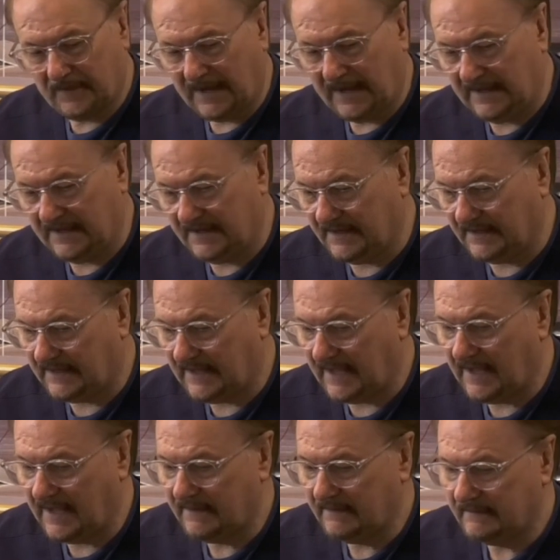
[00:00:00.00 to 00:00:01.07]
I hit it
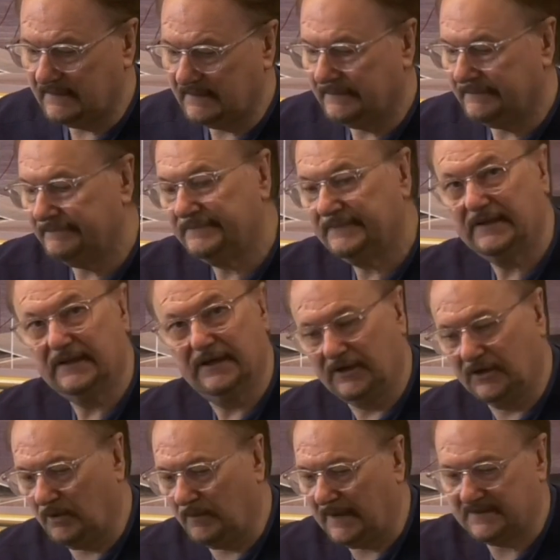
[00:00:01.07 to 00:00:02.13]
again, going
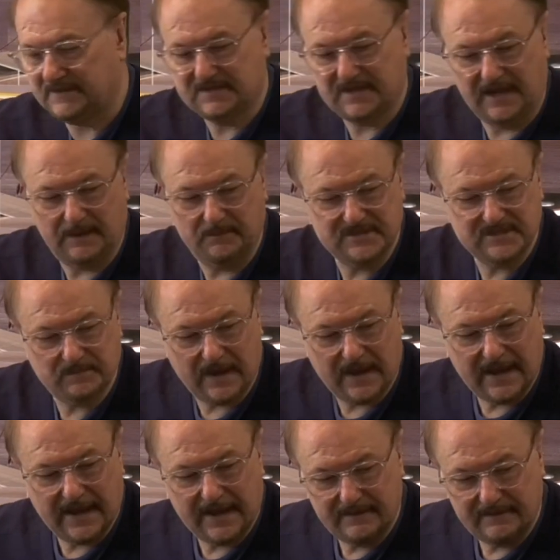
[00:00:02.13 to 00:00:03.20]
to go about the same
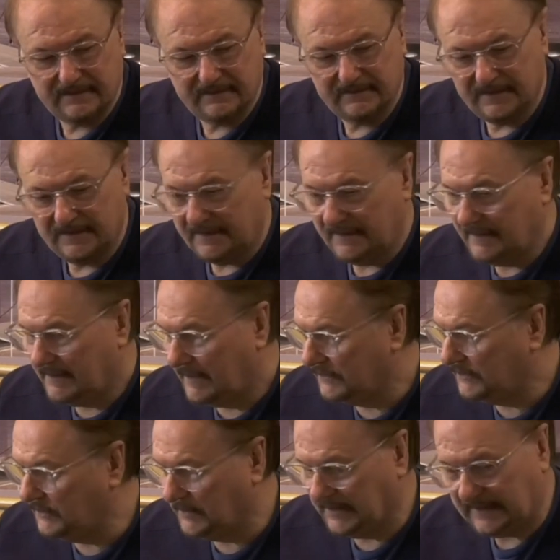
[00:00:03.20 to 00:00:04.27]
spot. I'll
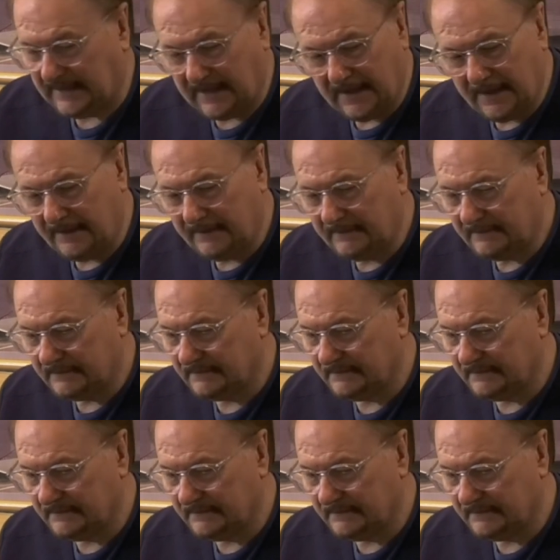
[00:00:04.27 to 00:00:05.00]
do it again